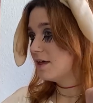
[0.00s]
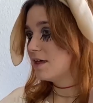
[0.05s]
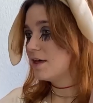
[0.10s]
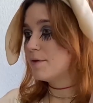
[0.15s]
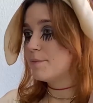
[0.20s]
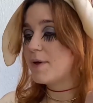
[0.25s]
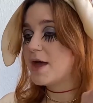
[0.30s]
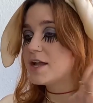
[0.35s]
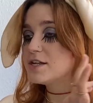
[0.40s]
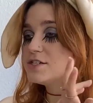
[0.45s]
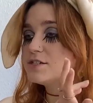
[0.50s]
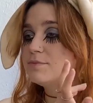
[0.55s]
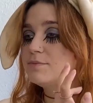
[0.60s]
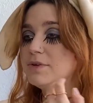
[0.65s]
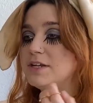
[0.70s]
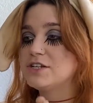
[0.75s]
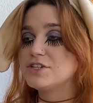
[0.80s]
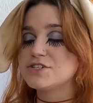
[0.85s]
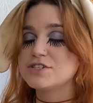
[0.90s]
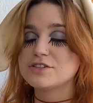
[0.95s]
Imagine
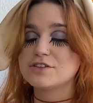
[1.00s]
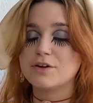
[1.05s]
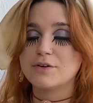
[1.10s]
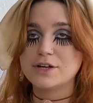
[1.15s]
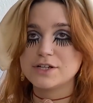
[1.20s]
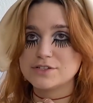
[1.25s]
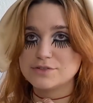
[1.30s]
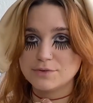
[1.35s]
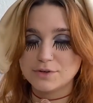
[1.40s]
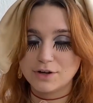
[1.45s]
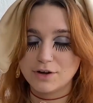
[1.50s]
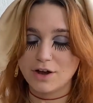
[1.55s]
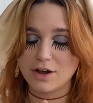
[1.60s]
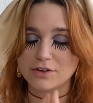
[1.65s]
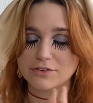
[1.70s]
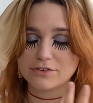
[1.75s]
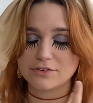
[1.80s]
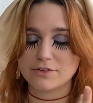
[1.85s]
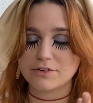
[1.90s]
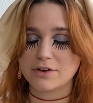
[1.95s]
me just going to a
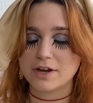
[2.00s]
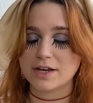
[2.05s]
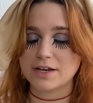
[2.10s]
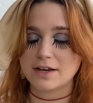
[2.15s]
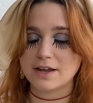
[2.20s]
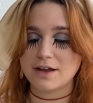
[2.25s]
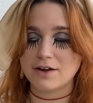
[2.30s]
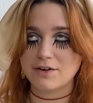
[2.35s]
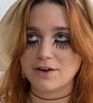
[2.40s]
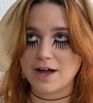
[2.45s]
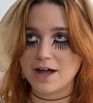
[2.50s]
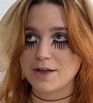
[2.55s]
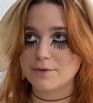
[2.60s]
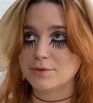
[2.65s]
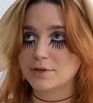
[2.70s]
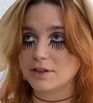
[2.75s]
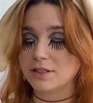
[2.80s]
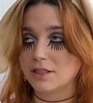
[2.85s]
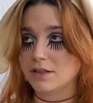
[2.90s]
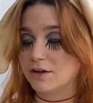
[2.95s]
concert right now. I
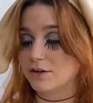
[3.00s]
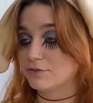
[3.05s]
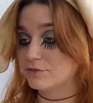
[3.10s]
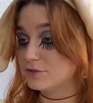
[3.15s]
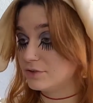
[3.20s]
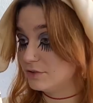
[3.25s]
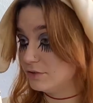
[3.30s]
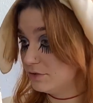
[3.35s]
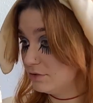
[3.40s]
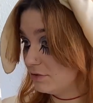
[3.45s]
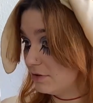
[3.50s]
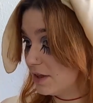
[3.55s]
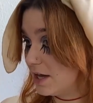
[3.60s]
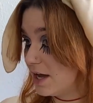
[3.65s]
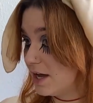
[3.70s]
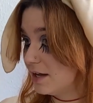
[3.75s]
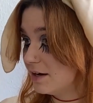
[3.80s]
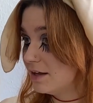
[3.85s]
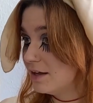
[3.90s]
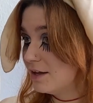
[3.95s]
would love to do
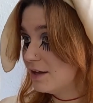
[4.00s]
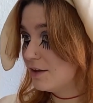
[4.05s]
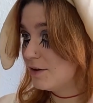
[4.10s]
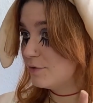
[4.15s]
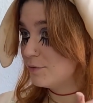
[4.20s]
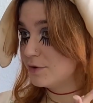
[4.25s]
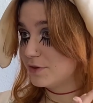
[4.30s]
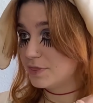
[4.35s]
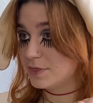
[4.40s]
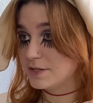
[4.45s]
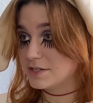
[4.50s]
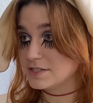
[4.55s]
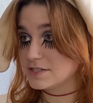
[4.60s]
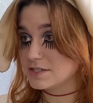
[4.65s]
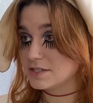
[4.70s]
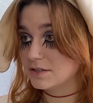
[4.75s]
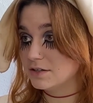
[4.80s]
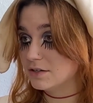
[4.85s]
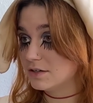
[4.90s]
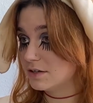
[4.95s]
that with this
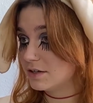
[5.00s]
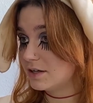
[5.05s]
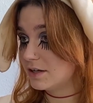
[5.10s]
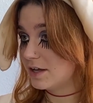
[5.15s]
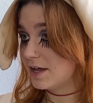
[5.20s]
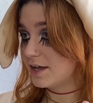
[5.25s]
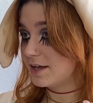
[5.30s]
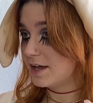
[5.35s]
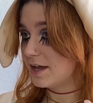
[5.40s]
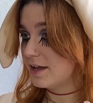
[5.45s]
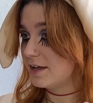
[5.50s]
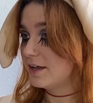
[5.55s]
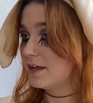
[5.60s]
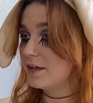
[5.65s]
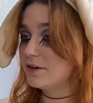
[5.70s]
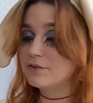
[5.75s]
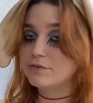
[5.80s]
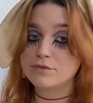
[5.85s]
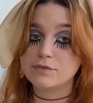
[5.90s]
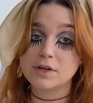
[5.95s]
look. I
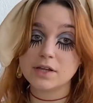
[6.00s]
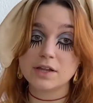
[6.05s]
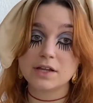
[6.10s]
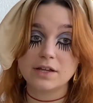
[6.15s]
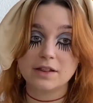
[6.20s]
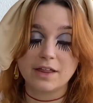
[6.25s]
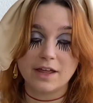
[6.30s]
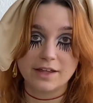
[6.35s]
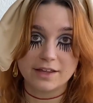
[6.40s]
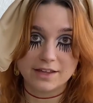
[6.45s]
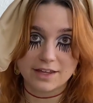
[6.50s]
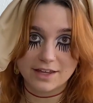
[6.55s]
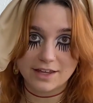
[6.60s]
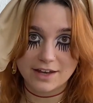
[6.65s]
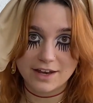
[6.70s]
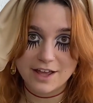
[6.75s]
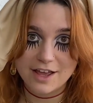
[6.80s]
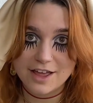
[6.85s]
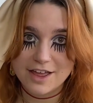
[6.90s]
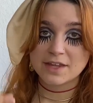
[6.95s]
kind of really like it.
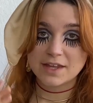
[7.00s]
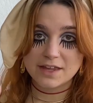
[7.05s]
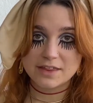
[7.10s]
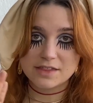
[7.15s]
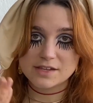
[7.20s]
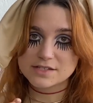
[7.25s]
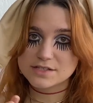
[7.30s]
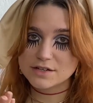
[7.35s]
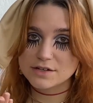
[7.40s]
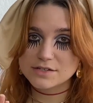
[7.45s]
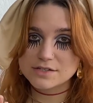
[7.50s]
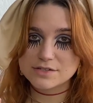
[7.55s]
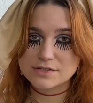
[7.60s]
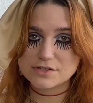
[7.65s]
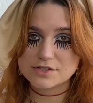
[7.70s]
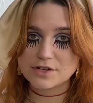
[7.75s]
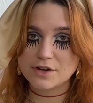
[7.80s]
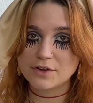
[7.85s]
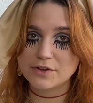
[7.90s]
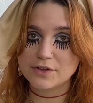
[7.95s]
And this goes to
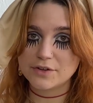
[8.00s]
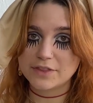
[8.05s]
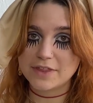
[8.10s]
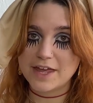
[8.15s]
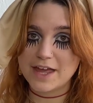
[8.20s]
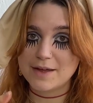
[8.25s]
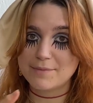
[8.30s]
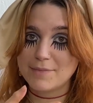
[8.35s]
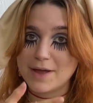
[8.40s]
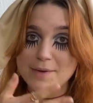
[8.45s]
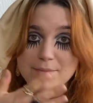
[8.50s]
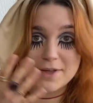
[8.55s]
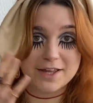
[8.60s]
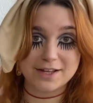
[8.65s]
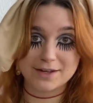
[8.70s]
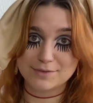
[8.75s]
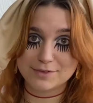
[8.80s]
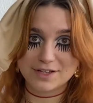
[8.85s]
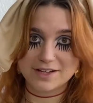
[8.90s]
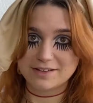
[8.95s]
show you that my
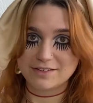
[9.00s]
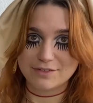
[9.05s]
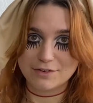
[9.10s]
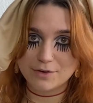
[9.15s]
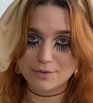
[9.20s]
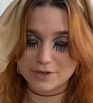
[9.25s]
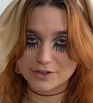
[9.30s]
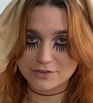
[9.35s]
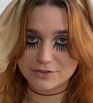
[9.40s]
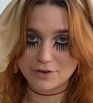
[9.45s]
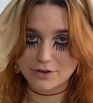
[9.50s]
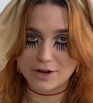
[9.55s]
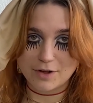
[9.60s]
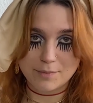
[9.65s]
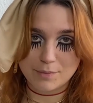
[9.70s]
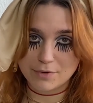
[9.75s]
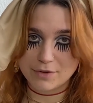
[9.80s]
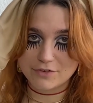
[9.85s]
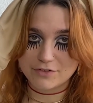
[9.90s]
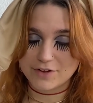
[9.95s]
makeup doesn't always turn out
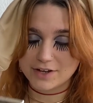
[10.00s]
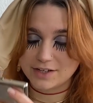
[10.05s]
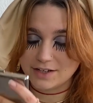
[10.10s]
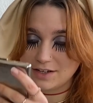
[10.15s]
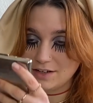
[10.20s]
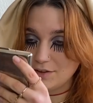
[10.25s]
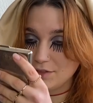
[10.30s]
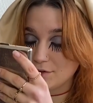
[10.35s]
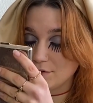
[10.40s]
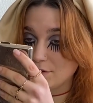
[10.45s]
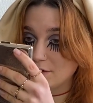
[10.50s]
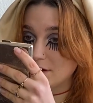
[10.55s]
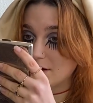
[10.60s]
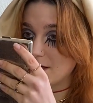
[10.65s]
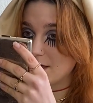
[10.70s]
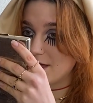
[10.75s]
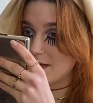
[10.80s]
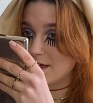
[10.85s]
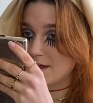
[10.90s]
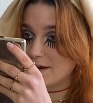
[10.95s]
perfect either.
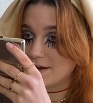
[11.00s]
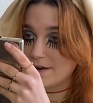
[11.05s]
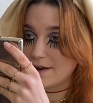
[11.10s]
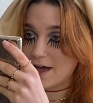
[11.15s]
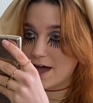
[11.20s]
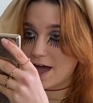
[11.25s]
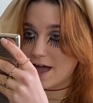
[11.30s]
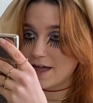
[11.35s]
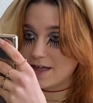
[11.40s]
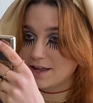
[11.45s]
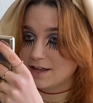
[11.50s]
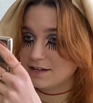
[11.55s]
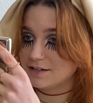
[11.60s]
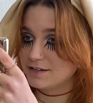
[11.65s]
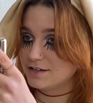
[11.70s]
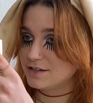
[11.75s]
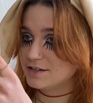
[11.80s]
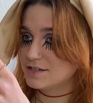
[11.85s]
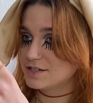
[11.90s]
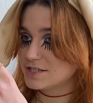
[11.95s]
And I
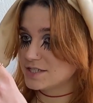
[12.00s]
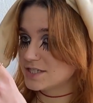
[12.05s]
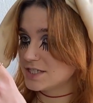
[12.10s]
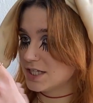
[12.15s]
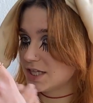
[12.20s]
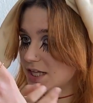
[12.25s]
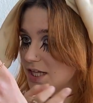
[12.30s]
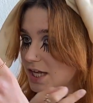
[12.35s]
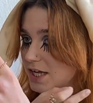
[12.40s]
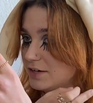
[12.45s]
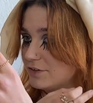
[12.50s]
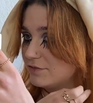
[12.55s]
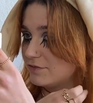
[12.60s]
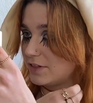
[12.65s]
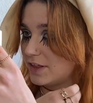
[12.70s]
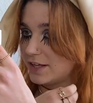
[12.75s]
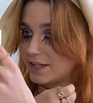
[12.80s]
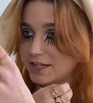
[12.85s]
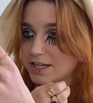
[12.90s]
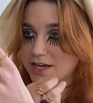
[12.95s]
still kind of
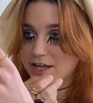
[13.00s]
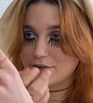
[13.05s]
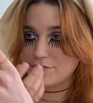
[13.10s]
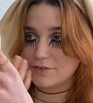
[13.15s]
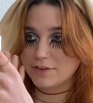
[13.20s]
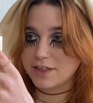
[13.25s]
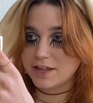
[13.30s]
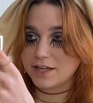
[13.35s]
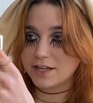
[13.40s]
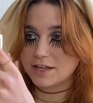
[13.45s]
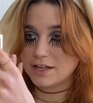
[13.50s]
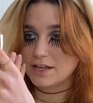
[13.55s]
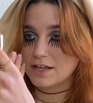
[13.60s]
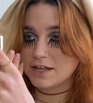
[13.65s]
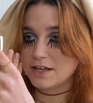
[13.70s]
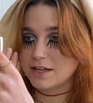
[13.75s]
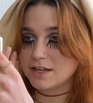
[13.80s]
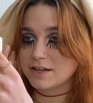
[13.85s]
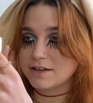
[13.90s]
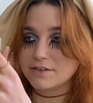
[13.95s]
like it. I feel like
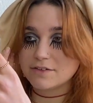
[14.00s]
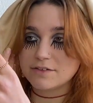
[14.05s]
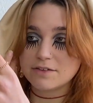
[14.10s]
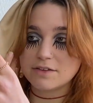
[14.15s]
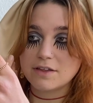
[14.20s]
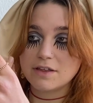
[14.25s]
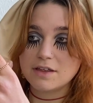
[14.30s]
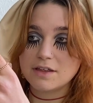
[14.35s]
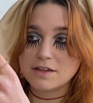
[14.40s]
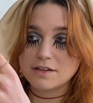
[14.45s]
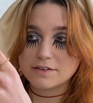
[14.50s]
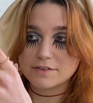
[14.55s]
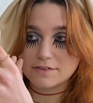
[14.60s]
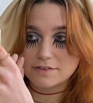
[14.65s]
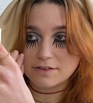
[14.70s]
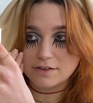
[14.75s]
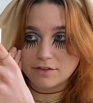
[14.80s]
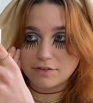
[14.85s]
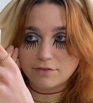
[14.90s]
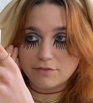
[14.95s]
it is
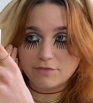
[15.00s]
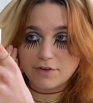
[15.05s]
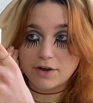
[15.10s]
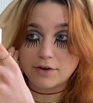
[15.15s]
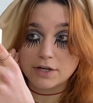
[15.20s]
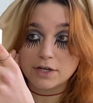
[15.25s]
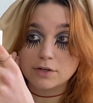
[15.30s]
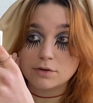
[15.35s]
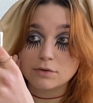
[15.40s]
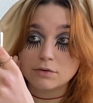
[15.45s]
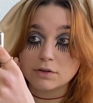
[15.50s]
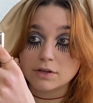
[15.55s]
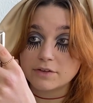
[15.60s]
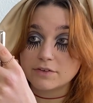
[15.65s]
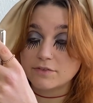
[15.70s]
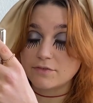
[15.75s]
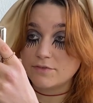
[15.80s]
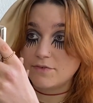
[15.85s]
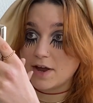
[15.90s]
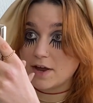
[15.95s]
still very cool. It's
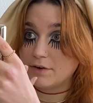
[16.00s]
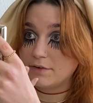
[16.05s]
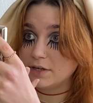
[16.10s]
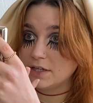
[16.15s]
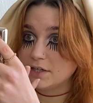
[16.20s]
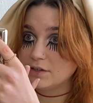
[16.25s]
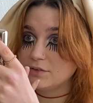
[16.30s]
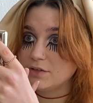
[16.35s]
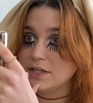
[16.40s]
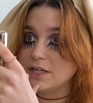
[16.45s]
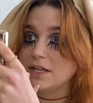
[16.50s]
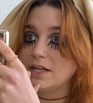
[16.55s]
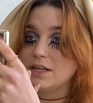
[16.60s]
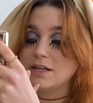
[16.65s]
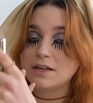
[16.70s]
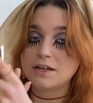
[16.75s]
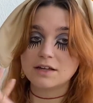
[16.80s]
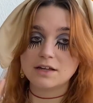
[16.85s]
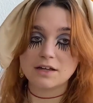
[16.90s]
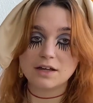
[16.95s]
very
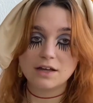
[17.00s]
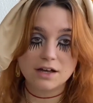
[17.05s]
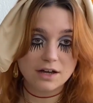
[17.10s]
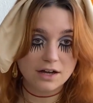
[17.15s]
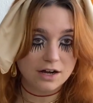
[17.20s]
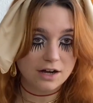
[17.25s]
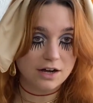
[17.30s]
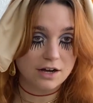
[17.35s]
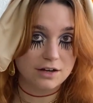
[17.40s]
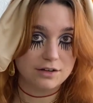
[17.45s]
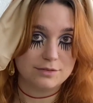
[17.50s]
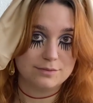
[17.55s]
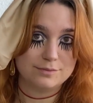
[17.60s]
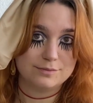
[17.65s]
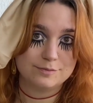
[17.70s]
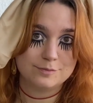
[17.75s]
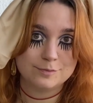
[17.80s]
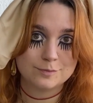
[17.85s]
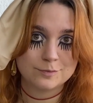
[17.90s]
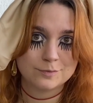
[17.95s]
unique.
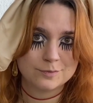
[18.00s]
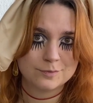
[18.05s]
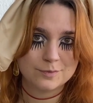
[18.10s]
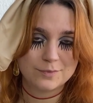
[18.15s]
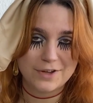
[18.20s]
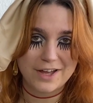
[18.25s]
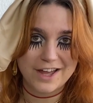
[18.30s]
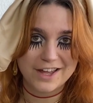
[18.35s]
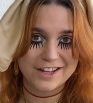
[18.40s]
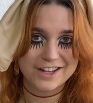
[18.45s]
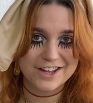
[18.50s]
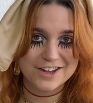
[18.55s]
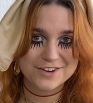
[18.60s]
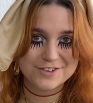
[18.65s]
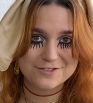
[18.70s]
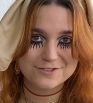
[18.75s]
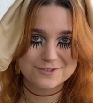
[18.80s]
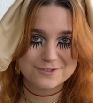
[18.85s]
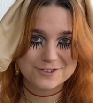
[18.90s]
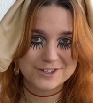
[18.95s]
I kind
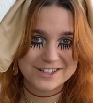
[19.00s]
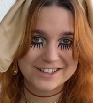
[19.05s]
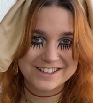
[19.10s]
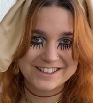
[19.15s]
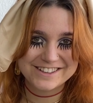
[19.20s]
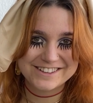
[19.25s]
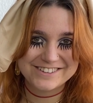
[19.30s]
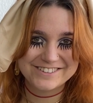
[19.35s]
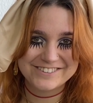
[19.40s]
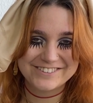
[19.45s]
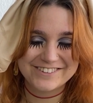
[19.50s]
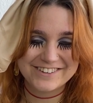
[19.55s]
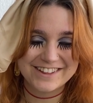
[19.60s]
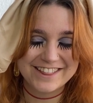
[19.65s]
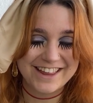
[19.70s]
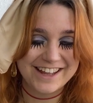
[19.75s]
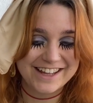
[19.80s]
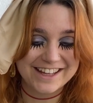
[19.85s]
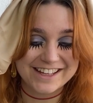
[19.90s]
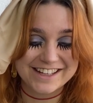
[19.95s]
of really do
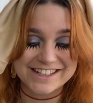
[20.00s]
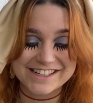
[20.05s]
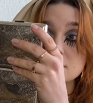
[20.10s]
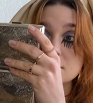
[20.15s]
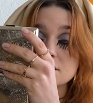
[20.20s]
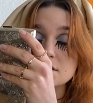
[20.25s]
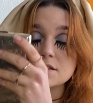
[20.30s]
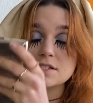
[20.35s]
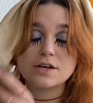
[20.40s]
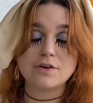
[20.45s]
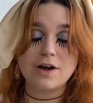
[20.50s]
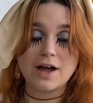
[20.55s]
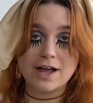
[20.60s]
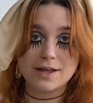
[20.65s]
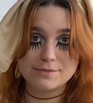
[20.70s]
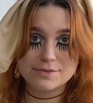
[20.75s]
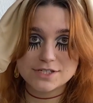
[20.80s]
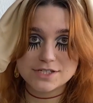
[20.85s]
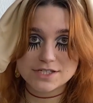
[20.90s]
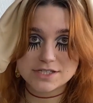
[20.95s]
like it. So
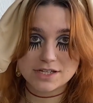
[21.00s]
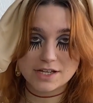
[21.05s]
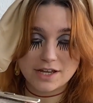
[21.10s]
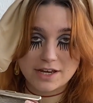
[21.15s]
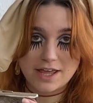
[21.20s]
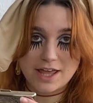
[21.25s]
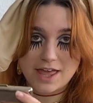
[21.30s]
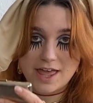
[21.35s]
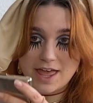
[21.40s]
I'm just gonna